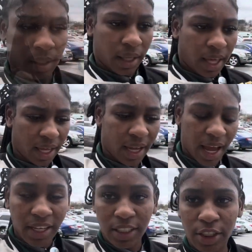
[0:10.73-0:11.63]
Hey
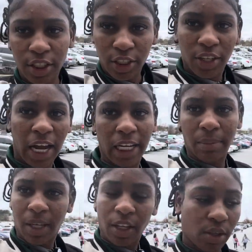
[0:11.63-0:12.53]
guys, it's your girl
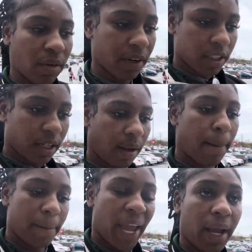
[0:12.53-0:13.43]
IMK University
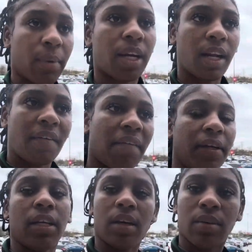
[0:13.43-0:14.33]
back with another
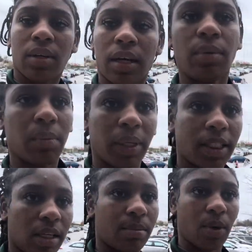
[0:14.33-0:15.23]
video. Come with me to
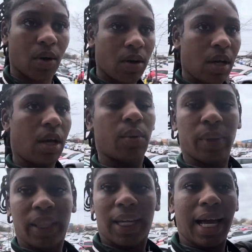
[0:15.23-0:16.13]
the mall with
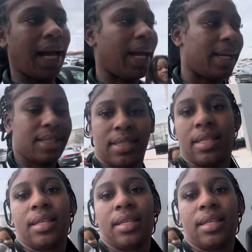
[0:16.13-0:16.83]
the guys.